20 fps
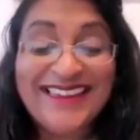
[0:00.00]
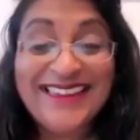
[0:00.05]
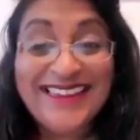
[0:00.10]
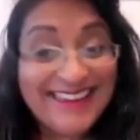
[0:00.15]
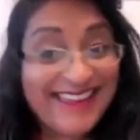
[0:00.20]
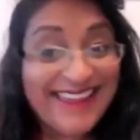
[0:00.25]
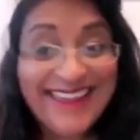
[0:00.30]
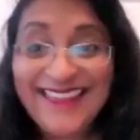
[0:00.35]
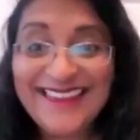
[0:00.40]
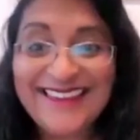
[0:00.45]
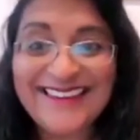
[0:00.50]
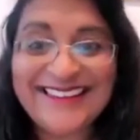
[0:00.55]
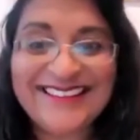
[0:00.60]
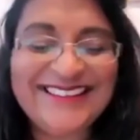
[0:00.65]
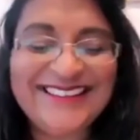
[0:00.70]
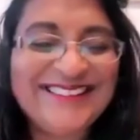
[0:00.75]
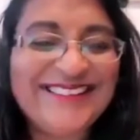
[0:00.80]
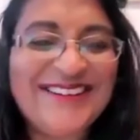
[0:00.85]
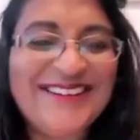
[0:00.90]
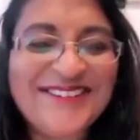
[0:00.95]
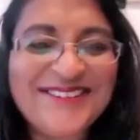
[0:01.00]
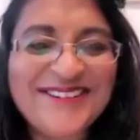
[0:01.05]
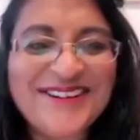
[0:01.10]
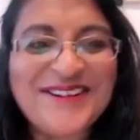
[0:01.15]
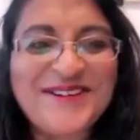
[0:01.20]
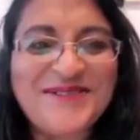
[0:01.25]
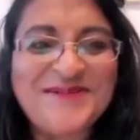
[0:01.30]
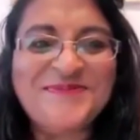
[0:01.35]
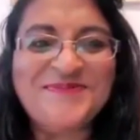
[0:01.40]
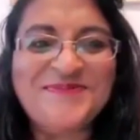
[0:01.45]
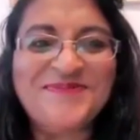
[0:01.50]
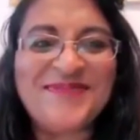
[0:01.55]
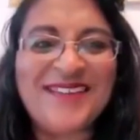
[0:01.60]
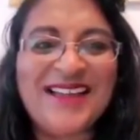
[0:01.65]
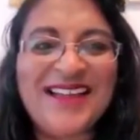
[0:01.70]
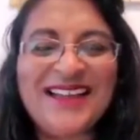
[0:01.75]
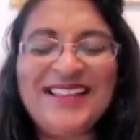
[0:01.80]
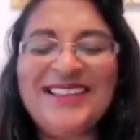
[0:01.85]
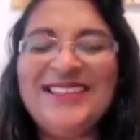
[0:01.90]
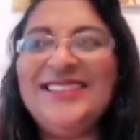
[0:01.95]
Yeah, so
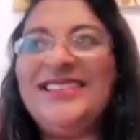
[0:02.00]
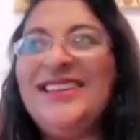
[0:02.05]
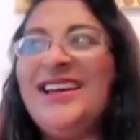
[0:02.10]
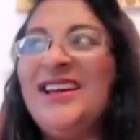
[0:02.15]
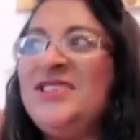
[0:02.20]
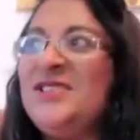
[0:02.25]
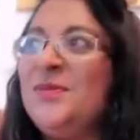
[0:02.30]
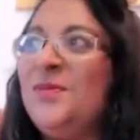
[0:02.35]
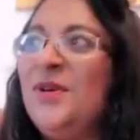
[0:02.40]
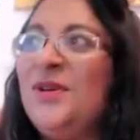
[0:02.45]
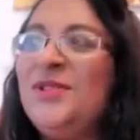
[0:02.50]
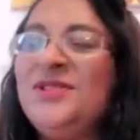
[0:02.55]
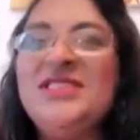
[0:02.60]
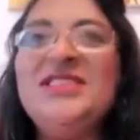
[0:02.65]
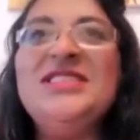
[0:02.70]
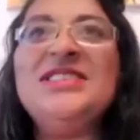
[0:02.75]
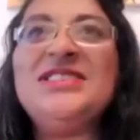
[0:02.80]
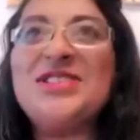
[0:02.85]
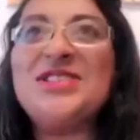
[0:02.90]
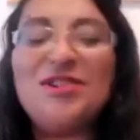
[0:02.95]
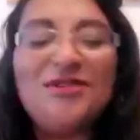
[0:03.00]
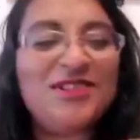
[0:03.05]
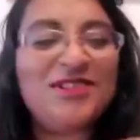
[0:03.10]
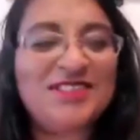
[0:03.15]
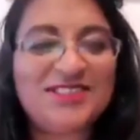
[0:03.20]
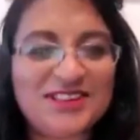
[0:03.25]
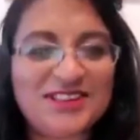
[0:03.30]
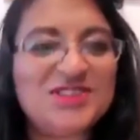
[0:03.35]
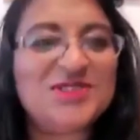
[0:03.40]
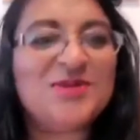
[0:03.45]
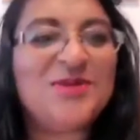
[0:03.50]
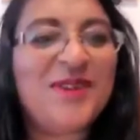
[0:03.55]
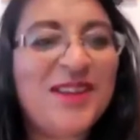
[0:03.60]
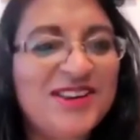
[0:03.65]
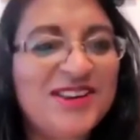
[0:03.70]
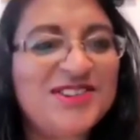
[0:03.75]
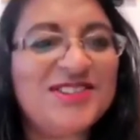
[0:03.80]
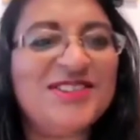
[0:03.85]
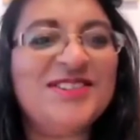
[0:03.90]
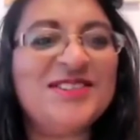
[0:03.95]
and I suppose this current
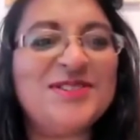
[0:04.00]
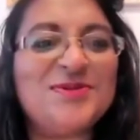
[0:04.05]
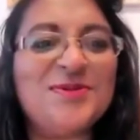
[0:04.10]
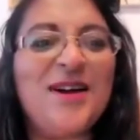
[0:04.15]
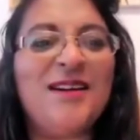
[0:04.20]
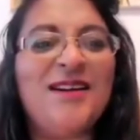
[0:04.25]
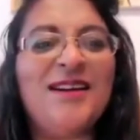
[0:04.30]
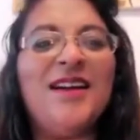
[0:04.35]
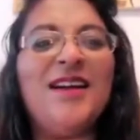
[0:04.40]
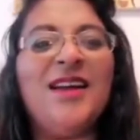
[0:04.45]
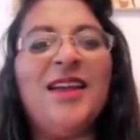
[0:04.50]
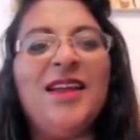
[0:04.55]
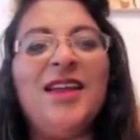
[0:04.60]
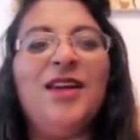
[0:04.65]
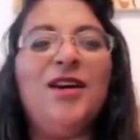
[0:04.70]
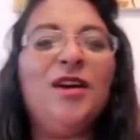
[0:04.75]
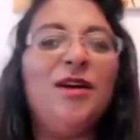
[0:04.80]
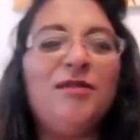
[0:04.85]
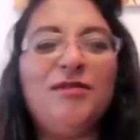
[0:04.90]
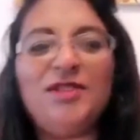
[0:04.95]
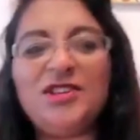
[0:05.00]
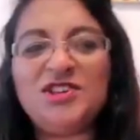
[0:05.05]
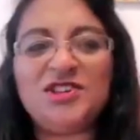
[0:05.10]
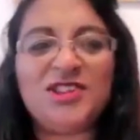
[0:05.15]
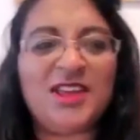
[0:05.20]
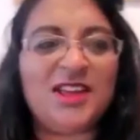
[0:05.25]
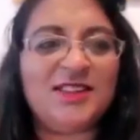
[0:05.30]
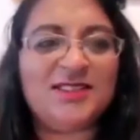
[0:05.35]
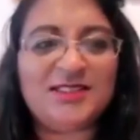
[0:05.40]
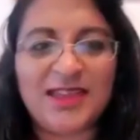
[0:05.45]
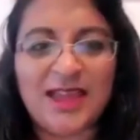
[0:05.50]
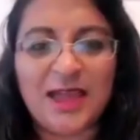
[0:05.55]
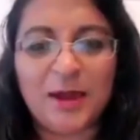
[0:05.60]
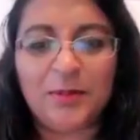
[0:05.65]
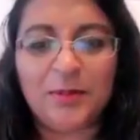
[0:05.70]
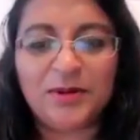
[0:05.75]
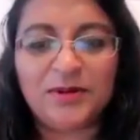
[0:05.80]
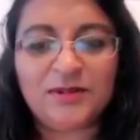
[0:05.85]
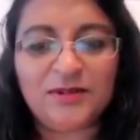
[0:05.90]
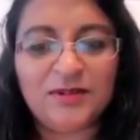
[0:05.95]
situation as well encouraged that to
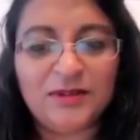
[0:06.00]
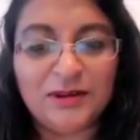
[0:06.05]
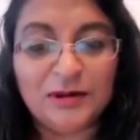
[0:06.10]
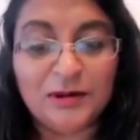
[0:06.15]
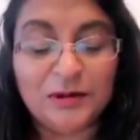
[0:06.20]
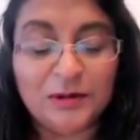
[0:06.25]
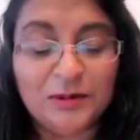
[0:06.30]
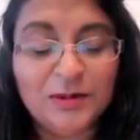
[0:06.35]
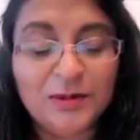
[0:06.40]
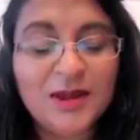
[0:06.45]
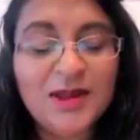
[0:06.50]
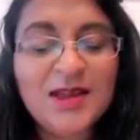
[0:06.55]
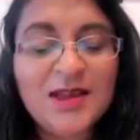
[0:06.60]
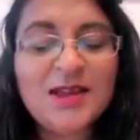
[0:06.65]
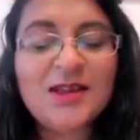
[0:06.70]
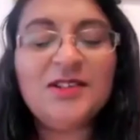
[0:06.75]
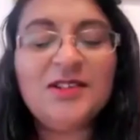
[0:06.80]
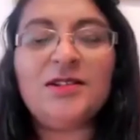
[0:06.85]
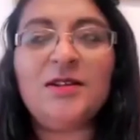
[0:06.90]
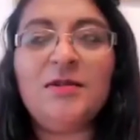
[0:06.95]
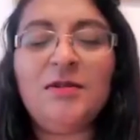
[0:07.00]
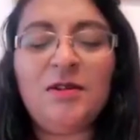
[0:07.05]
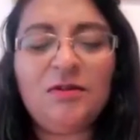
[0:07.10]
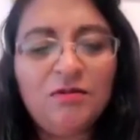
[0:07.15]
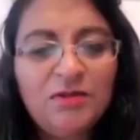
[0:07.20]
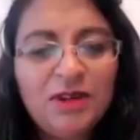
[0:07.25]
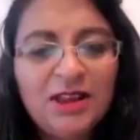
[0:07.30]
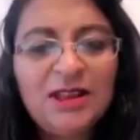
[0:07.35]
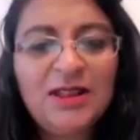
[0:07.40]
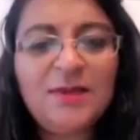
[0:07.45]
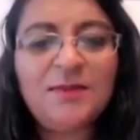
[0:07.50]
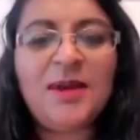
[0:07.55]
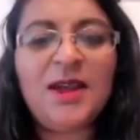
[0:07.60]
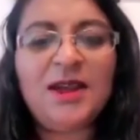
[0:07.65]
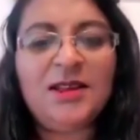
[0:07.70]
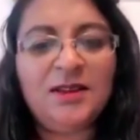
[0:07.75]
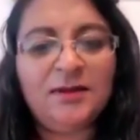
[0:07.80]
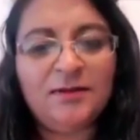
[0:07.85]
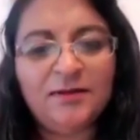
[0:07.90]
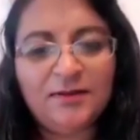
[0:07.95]
happen too. So it really
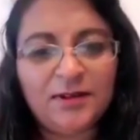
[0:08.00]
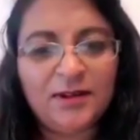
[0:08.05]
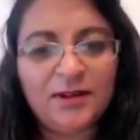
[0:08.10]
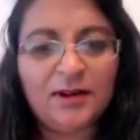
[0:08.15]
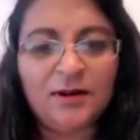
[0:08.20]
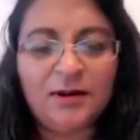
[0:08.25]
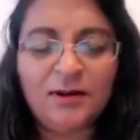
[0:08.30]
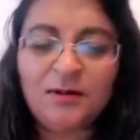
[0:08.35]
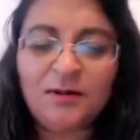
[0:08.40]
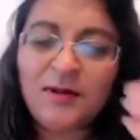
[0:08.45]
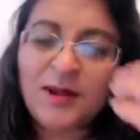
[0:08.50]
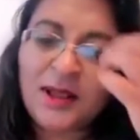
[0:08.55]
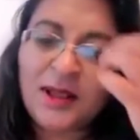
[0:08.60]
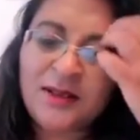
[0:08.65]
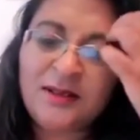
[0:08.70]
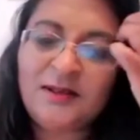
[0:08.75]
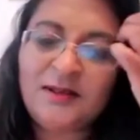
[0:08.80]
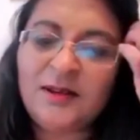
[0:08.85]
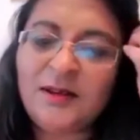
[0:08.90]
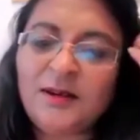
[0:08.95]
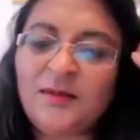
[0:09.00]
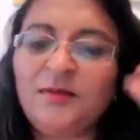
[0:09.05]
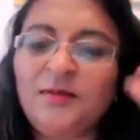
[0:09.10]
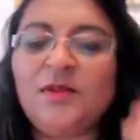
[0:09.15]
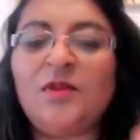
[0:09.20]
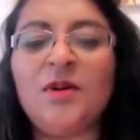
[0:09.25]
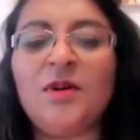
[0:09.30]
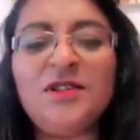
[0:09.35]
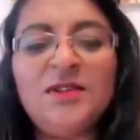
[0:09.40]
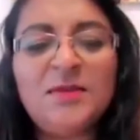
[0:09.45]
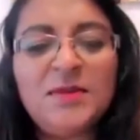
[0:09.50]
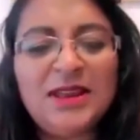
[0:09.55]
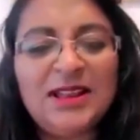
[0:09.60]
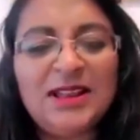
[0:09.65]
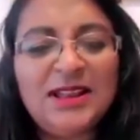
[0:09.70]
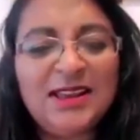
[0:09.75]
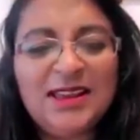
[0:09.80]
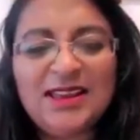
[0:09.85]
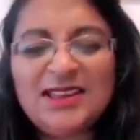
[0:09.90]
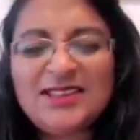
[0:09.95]
made it flow. And quantum
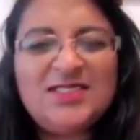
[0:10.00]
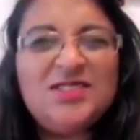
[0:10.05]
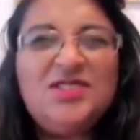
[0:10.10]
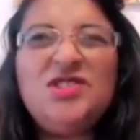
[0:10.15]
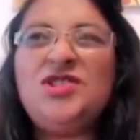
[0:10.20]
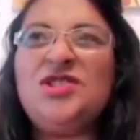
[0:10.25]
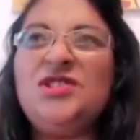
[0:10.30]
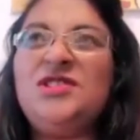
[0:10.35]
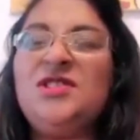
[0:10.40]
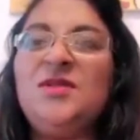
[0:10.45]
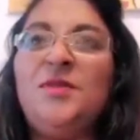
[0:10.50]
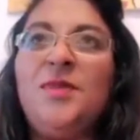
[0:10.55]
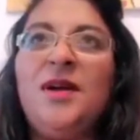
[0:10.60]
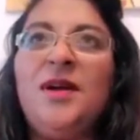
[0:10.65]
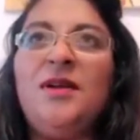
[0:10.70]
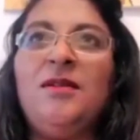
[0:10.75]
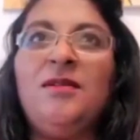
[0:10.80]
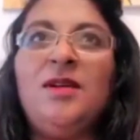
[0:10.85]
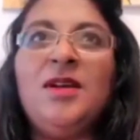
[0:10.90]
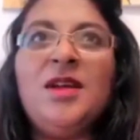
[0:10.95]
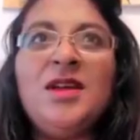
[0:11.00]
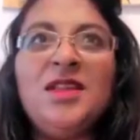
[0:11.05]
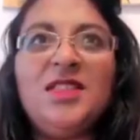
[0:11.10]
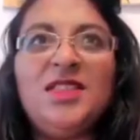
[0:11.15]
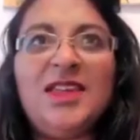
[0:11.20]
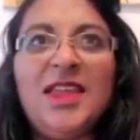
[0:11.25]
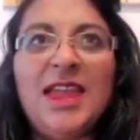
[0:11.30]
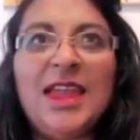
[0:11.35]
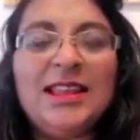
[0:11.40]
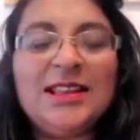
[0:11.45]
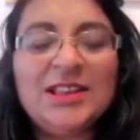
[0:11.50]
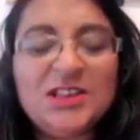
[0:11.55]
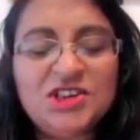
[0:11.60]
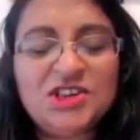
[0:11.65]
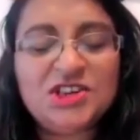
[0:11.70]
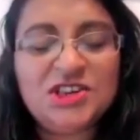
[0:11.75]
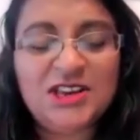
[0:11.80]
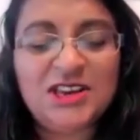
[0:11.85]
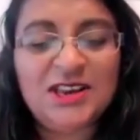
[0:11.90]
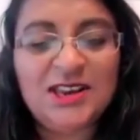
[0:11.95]
healing isn't just about the
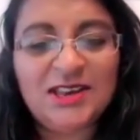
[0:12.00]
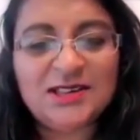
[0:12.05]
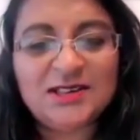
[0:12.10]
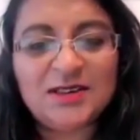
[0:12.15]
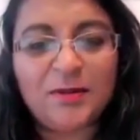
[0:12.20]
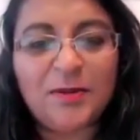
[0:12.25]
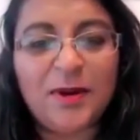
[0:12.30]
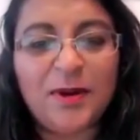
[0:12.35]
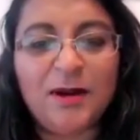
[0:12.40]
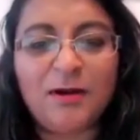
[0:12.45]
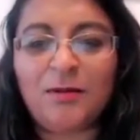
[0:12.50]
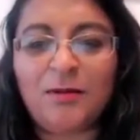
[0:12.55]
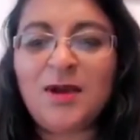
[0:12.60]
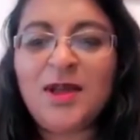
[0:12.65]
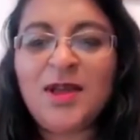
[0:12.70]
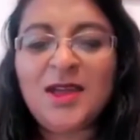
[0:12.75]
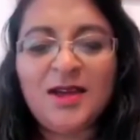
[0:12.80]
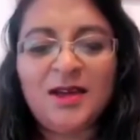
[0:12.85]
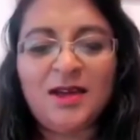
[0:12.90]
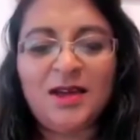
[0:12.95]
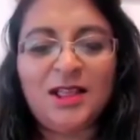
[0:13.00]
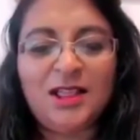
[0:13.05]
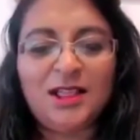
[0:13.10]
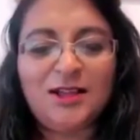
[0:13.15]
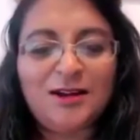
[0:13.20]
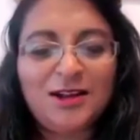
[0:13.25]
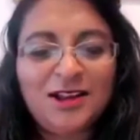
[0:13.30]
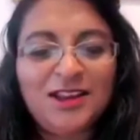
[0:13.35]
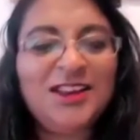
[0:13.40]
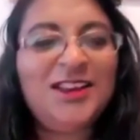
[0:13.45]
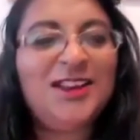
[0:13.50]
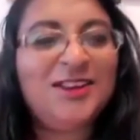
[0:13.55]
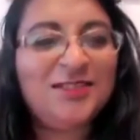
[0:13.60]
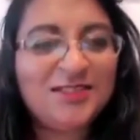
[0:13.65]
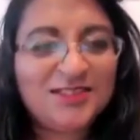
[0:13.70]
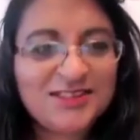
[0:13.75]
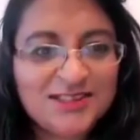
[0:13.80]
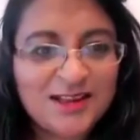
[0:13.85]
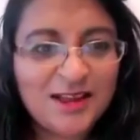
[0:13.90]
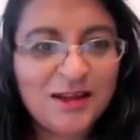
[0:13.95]
energy, it's about aligning
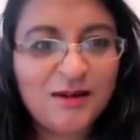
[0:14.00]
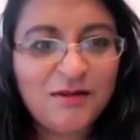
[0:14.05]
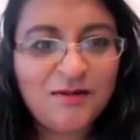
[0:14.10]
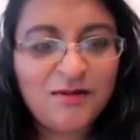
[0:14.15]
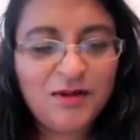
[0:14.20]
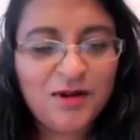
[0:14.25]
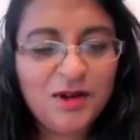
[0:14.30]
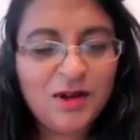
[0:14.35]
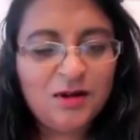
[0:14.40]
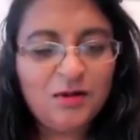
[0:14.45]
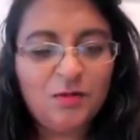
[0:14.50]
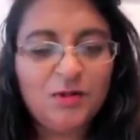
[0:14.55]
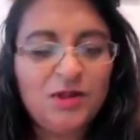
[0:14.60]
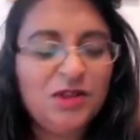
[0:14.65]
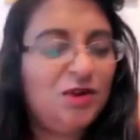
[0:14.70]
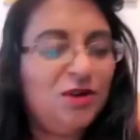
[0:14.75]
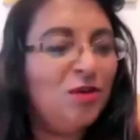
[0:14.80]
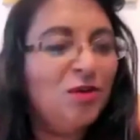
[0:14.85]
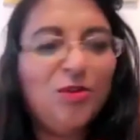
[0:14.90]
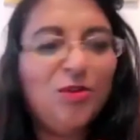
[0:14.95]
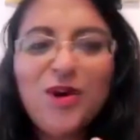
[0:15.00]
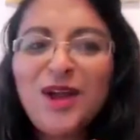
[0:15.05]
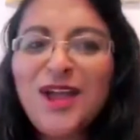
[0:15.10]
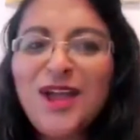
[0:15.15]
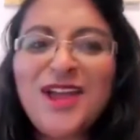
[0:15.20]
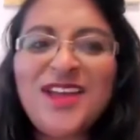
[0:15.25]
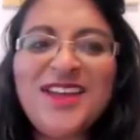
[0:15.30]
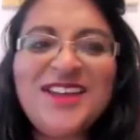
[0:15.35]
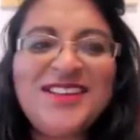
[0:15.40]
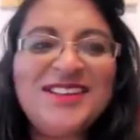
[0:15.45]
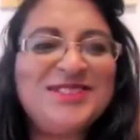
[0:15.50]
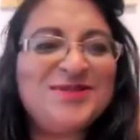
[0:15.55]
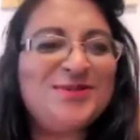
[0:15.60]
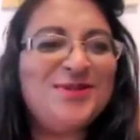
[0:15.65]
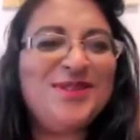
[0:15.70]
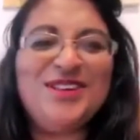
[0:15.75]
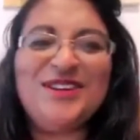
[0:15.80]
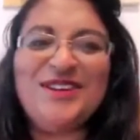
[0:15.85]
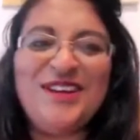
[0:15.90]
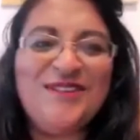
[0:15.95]
yourself with your words,
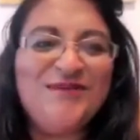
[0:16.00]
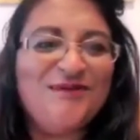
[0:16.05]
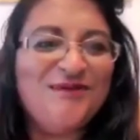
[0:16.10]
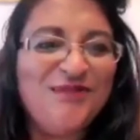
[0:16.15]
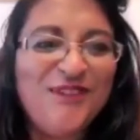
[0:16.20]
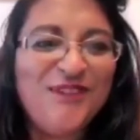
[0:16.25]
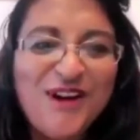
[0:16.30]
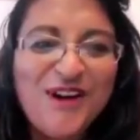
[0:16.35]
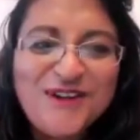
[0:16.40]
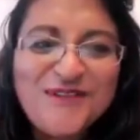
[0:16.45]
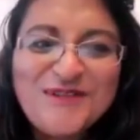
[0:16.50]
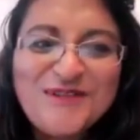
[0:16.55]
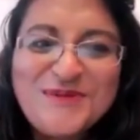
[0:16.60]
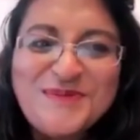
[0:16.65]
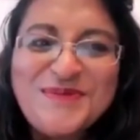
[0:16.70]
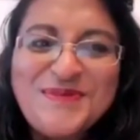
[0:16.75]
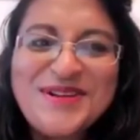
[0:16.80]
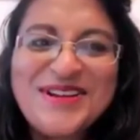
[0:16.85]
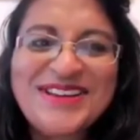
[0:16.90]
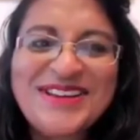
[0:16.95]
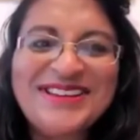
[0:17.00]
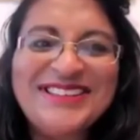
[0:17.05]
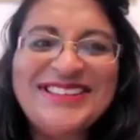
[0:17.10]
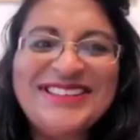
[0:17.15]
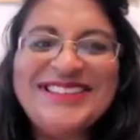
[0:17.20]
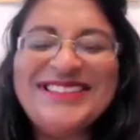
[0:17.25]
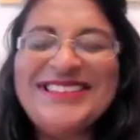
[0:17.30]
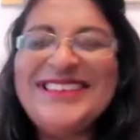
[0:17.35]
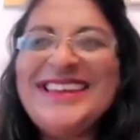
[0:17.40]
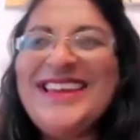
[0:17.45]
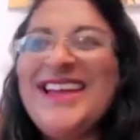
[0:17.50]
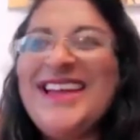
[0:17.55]
with your environment,